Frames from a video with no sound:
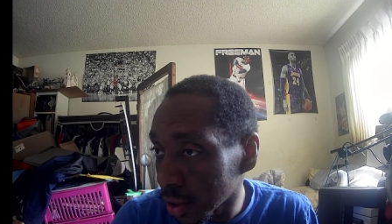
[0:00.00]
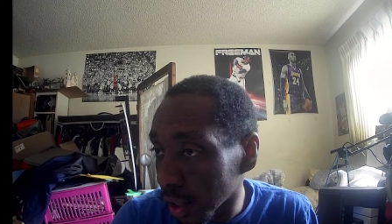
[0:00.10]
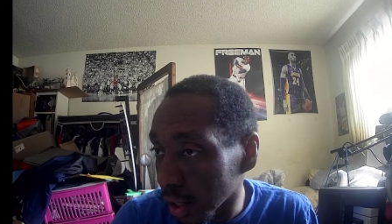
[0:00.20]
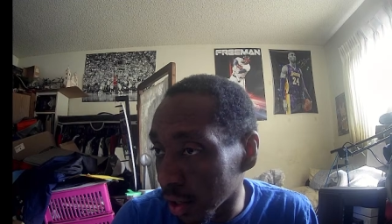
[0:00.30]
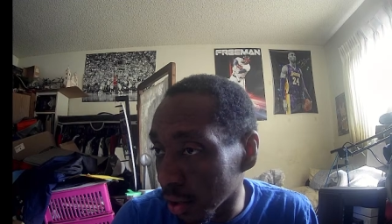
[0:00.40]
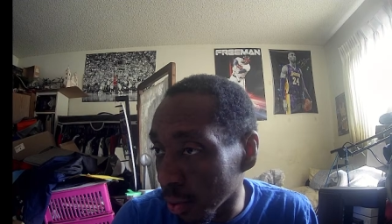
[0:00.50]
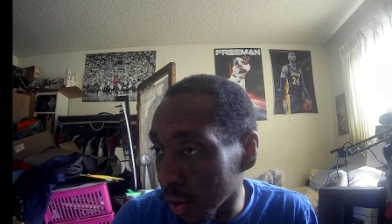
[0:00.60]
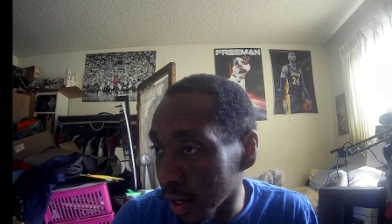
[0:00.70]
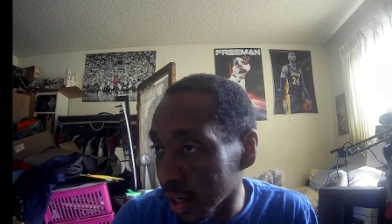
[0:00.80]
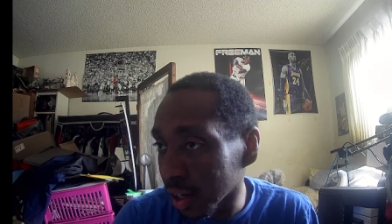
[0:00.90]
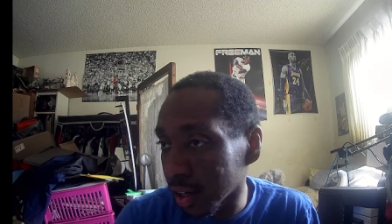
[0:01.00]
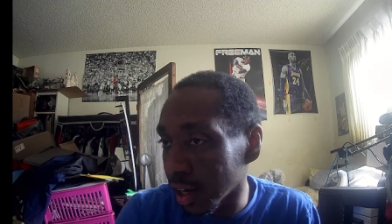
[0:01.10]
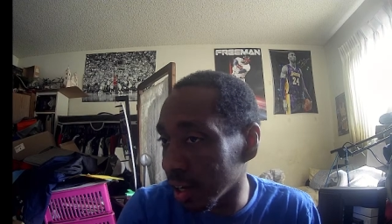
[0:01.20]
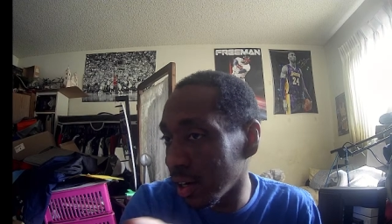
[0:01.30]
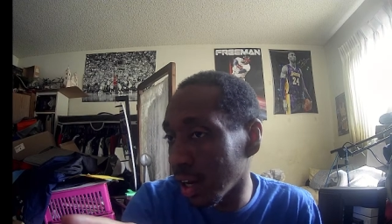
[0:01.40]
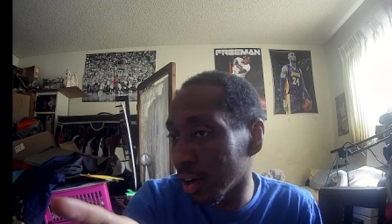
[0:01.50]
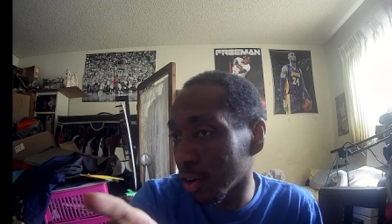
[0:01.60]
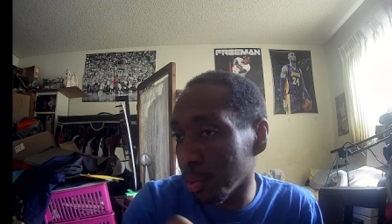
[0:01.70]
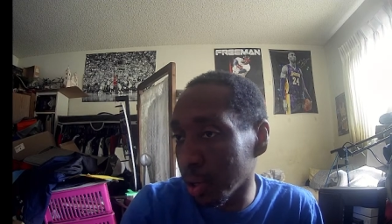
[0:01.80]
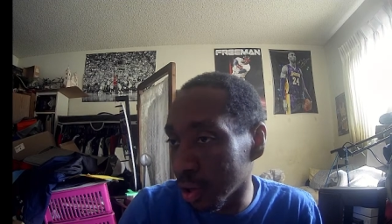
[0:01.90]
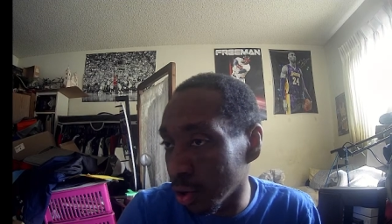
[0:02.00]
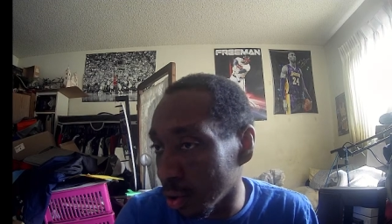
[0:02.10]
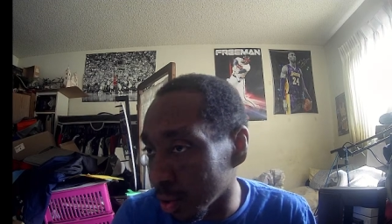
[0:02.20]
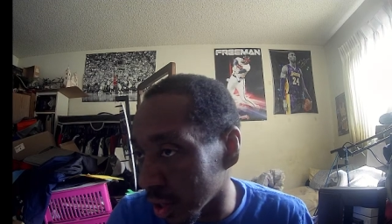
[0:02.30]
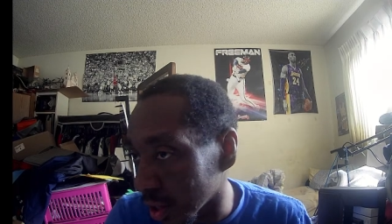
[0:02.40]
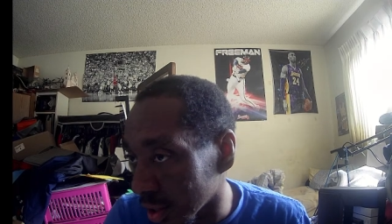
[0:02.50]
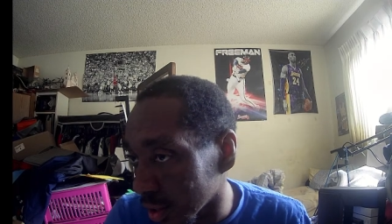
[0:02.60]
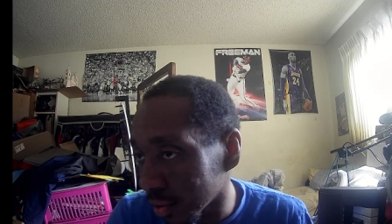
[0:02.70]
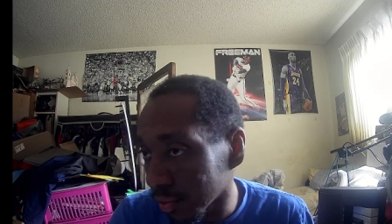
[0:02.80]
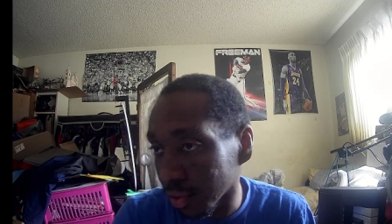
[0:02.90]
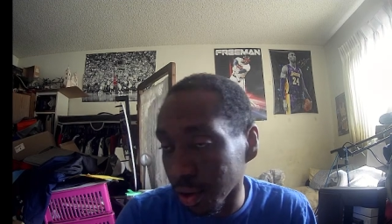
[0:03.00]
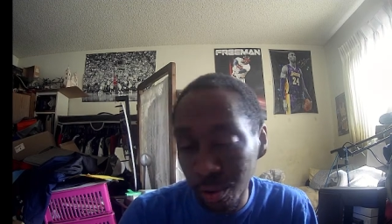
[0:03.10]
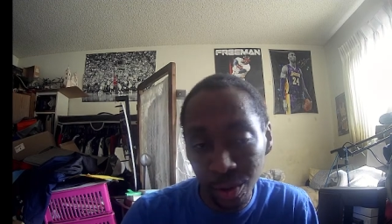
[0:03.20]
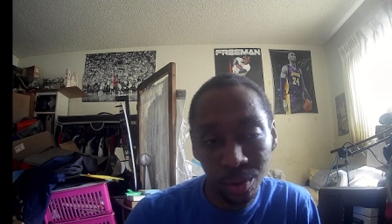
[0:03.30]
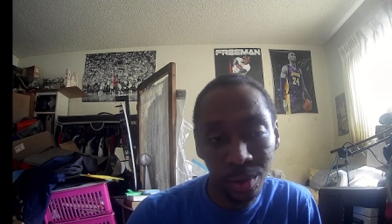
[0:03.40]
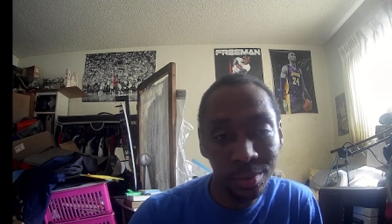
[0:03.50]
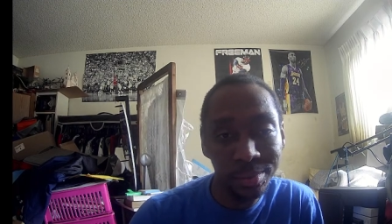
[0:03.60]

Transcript: Headed away, then he headed down, going to be a goal kick for Areola.